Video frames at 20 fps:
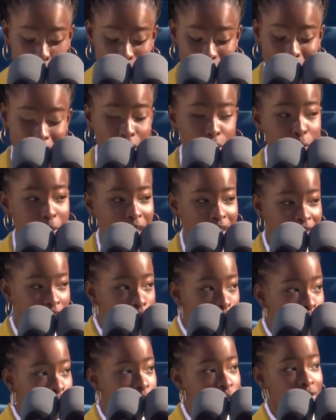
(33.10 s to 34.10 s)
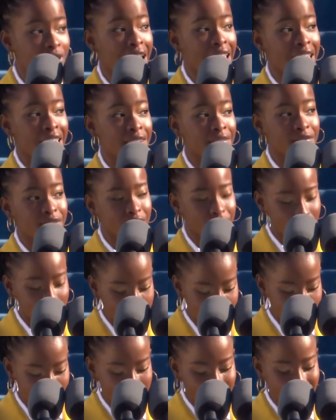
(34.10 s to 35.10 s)
wade. We've braved the
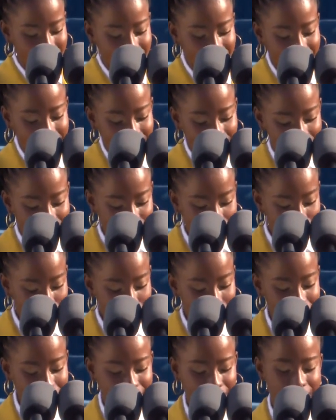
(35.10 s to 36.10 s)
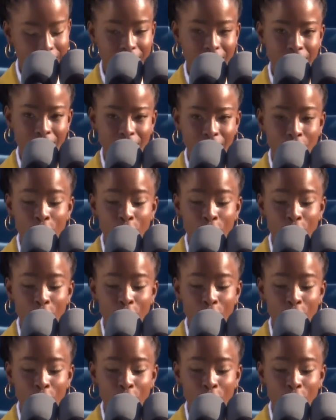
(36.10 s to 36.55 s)
belly of the beast.